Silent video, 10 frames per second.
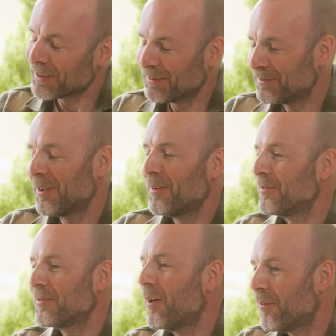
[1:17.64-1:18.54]
of,
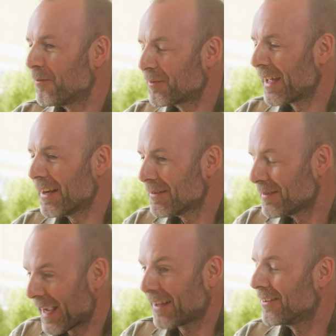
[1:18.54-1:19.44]
of, of kind of
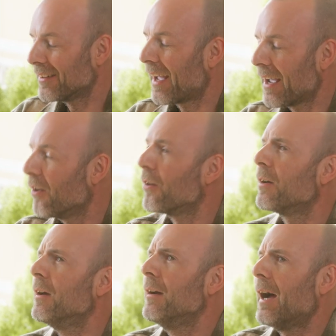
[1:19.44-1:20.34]
technical
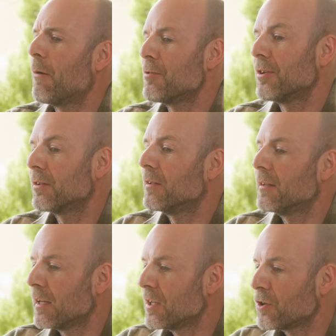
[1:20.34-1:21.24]
dialogue uh, resulted
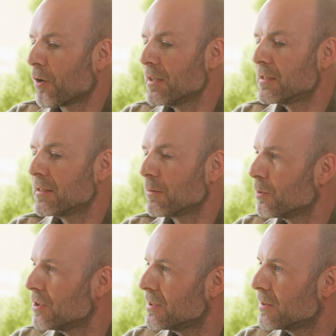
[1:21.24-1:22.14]
in a choice that
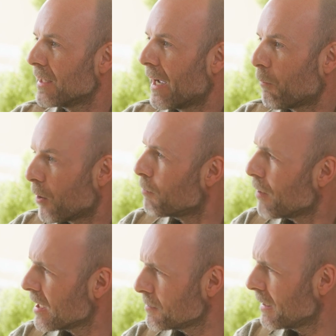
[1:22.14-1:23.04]
was uh,
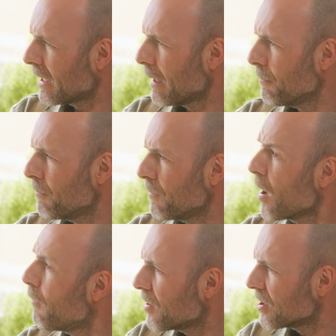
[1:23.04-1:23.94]
WordPress became the
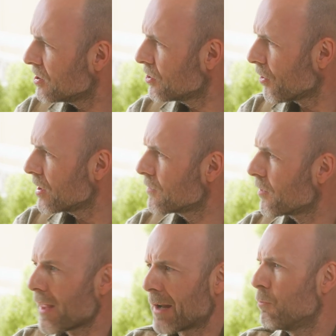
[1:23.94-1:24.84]
obvious choice
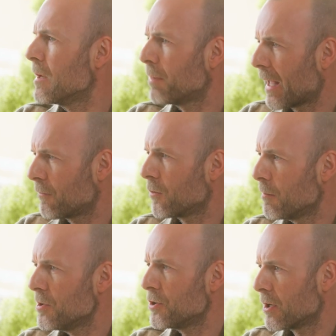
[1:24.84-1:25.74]
for that
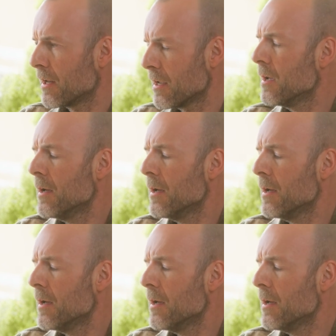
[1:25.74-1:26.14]
replatforming journey.